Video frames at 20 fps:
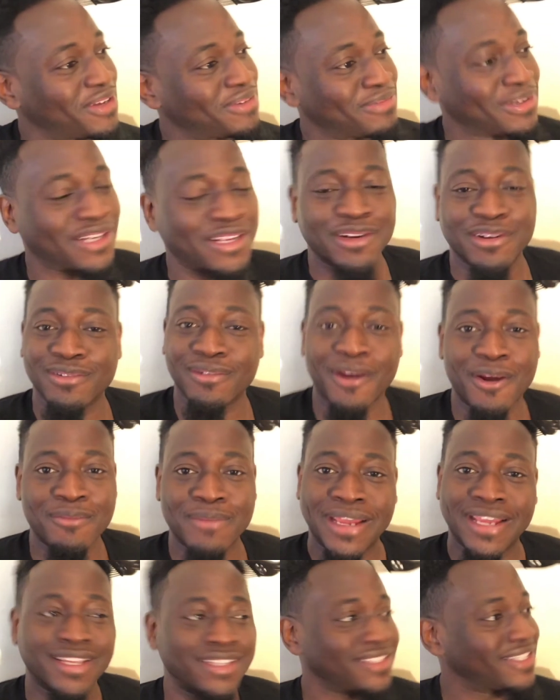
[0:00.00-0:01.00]
but in a
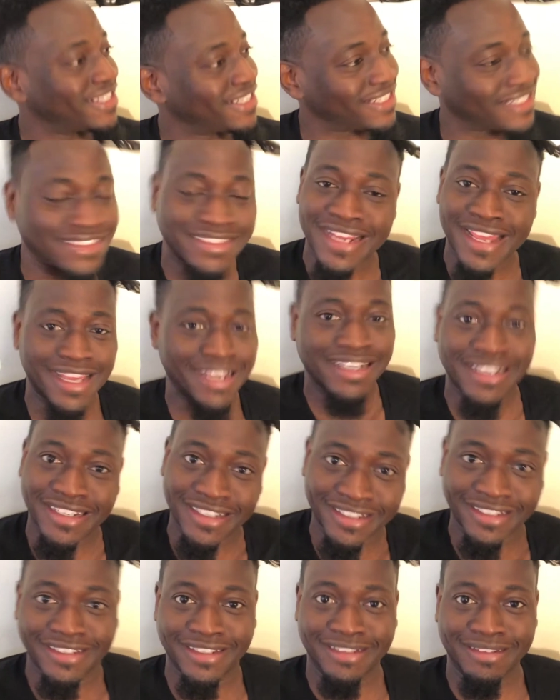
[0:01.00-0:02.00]
romance, nigga, it's not
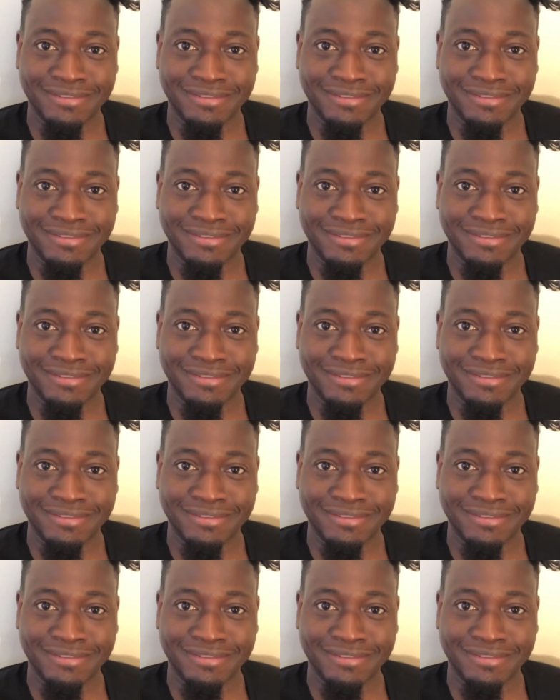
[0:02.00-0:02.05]
good.